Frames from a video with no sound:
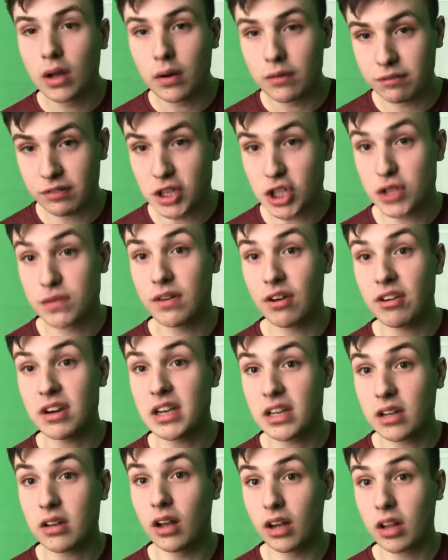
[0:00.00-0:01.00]
Finished
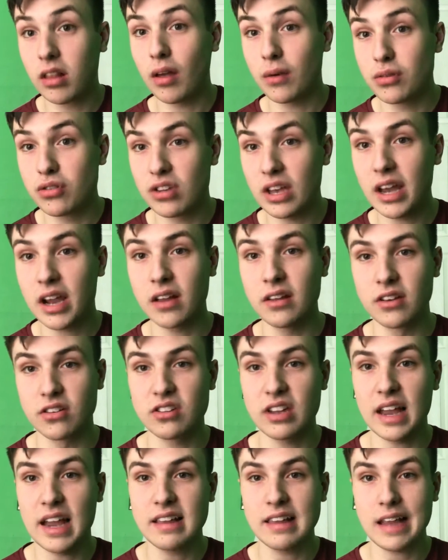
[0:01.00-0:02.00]
a close second at
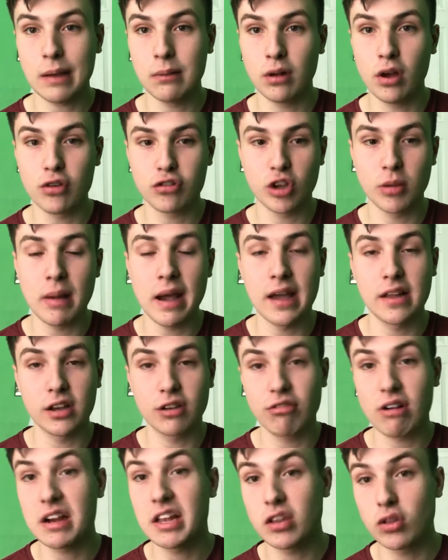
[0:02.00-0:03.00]
Sandown last time out in
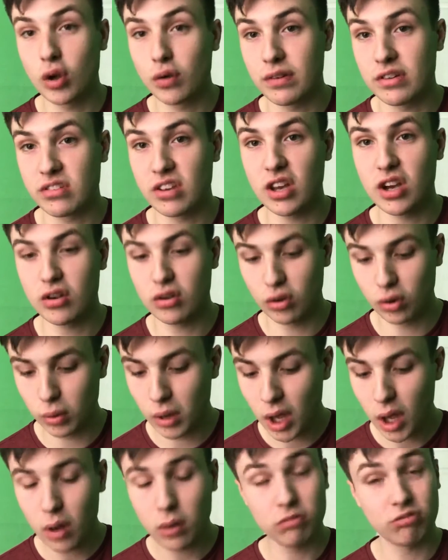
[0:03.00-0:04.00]
the graded novice
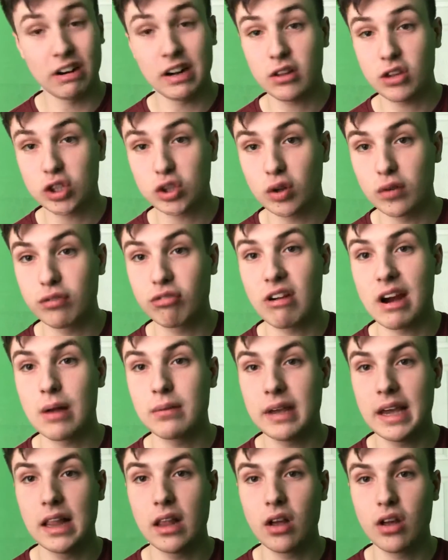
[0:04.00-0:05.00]
hurdle. Ran on the soft
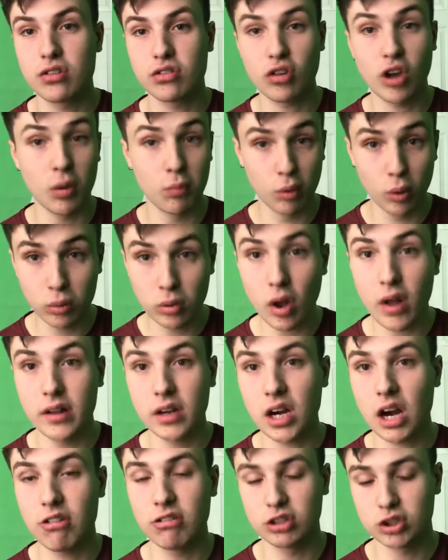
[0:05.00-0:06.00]
ground there last time. All like
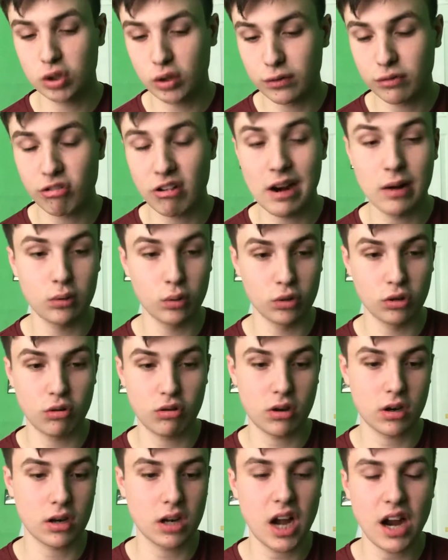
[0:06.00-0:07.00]
the current soft ground, or the
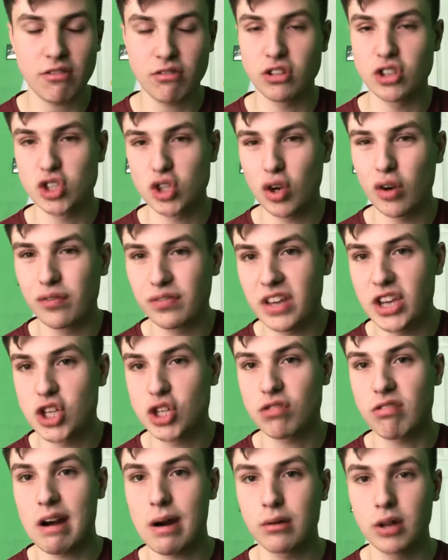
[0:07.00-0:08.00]
current
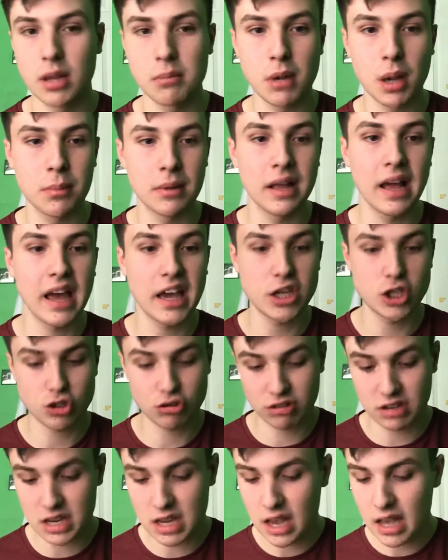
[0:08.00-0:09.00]
softish ground at the moment at
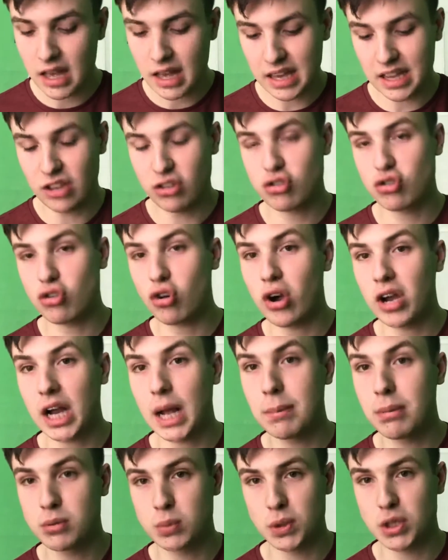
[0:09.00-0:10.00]
Aintree. It is drying
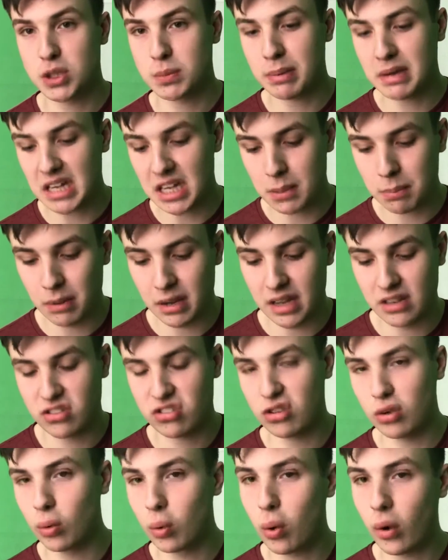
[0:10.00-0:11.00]
up as we speak, but it's
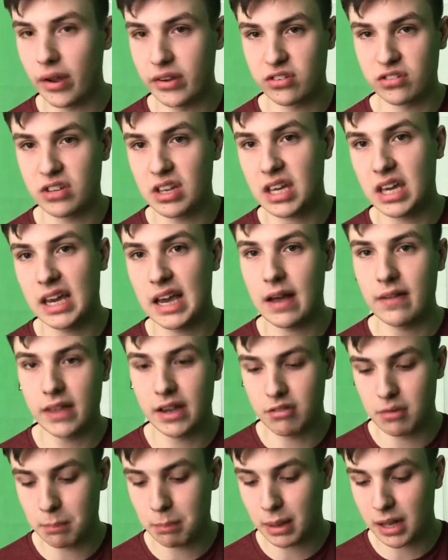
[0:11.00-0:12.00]
still quite sticky out
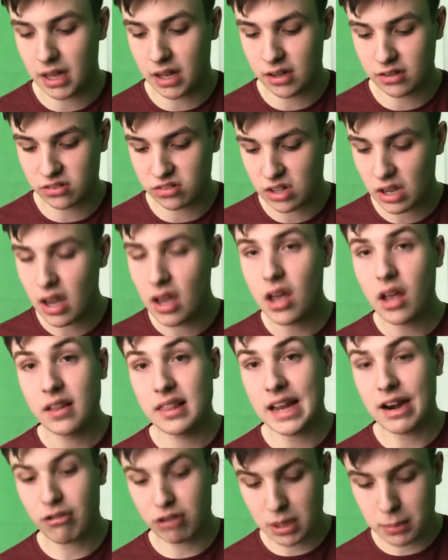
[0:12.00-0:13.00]
there in parts.
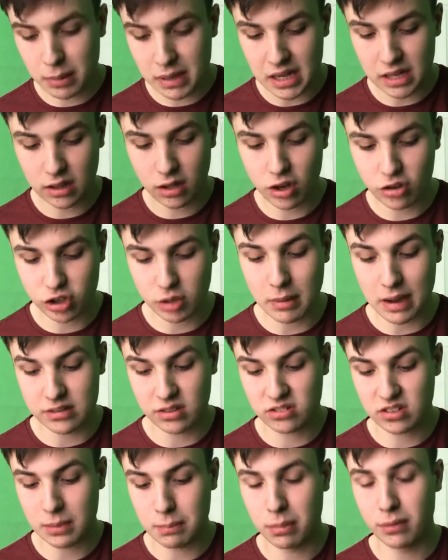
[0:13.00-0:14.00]
Narrowly beaten last time, as
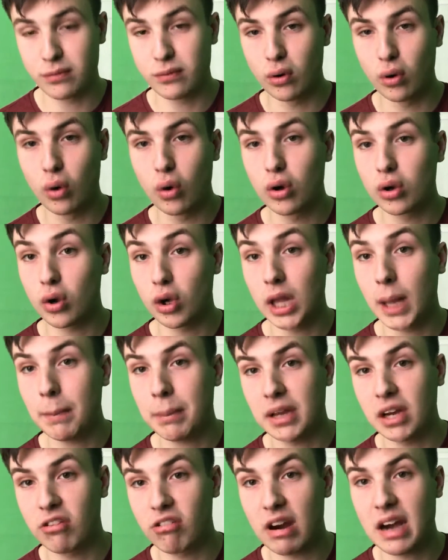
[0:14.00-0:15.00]
I said before. Gone
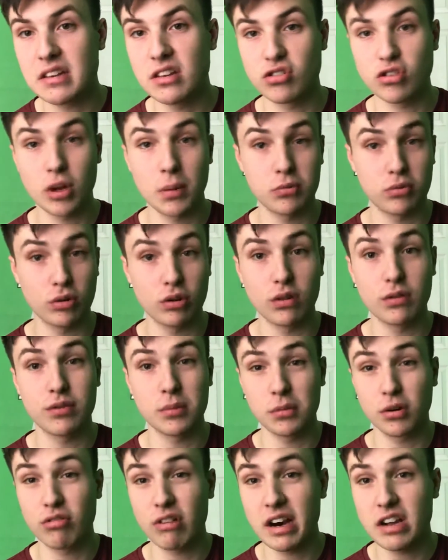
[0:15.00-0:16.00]
up in grade this time
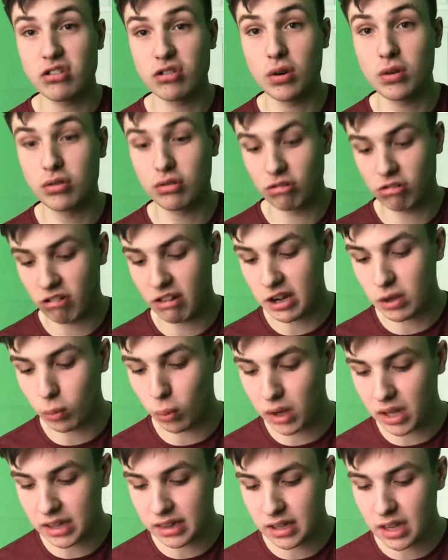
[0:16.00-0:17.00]
from a grade 2 to a grade
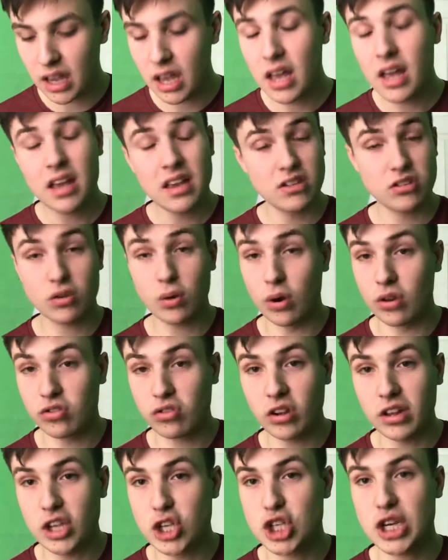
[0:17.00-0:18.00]
1. It's got a
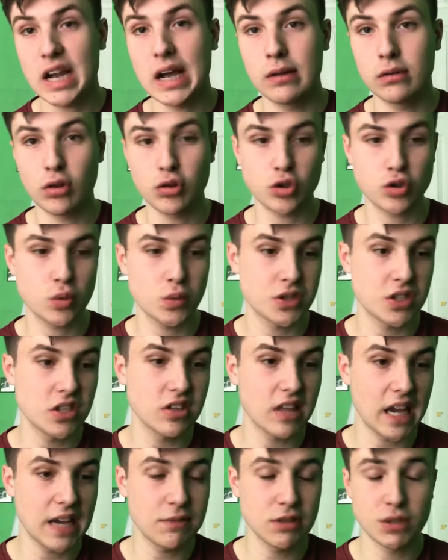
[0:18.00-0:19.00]
solid shout. Nigel
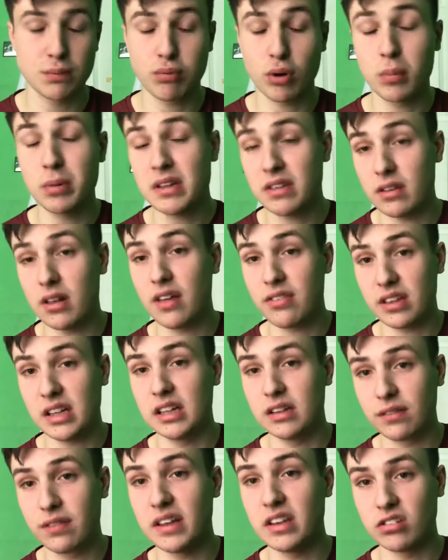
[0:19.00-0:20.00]
Twiston-Davies probably, I
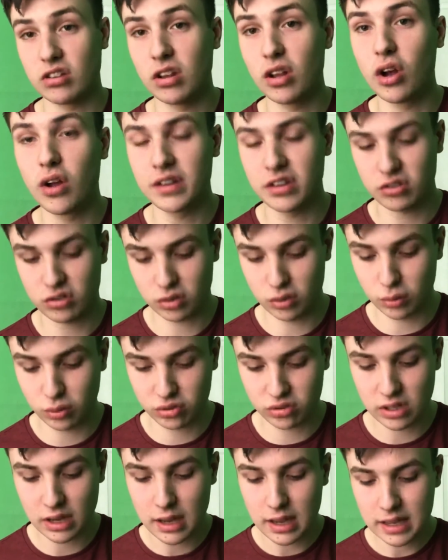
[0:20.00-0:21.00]
think, thinks a lot of this
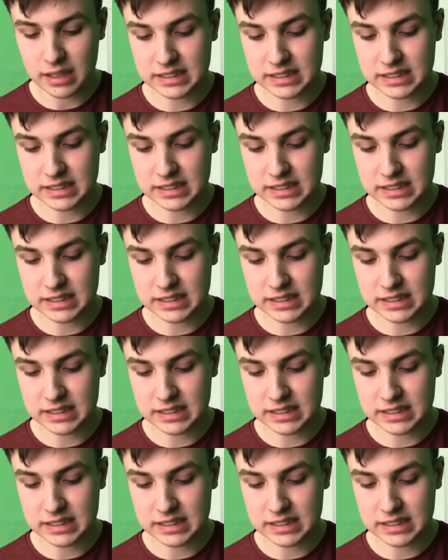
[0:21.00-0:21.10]
horse.